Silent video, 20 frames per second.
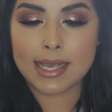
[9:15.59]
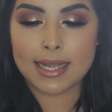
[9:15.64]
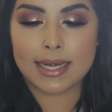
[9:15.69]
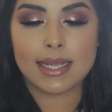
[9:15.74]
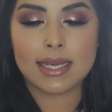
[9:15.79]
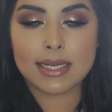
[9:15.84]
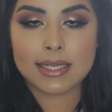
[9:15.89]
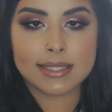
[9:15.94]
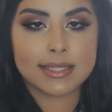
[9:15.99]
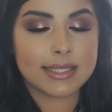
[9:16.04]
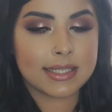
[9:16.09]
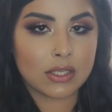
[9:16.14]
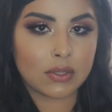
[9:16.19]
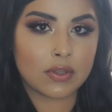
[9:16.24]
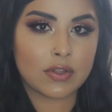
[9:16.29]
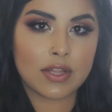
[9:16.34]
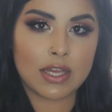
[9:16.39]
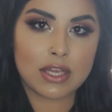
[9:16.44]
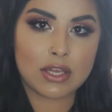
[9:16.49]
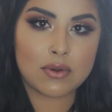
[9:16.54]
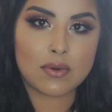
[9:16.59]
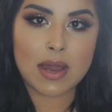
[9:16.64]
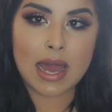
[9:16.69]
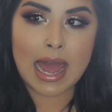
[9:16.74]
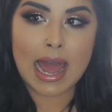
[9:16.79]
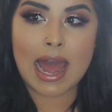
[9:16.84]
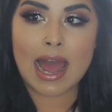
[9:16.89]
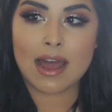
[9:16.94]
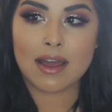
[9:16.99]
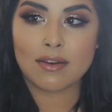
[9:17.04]
any concealer that you
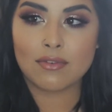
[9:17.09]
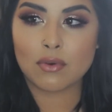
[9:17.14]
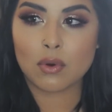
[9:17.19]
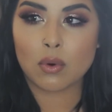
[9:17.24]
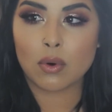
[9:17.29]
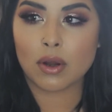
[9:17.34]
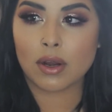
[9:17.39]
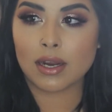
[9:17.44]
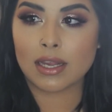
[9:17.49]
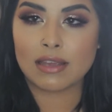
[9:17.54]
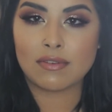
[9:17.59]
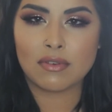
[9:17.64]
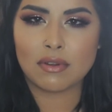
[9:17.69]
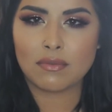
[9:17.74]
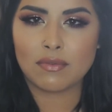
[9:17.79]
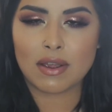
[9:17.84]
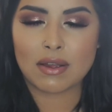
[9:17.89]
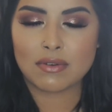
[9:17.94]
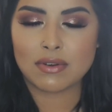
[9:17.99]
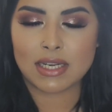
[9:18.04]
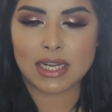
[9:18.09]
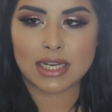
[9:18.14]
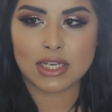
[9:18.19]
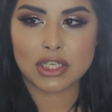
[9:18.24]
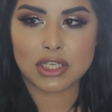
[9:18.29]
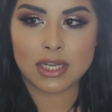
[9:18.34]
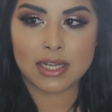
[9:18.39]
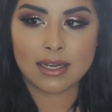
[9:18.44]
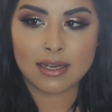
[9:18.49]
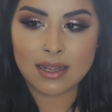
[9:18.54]
have, or even
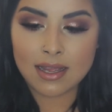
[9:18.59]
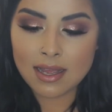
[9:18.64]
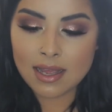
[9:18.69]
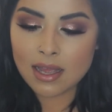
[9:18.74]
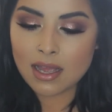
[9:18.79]
foundation.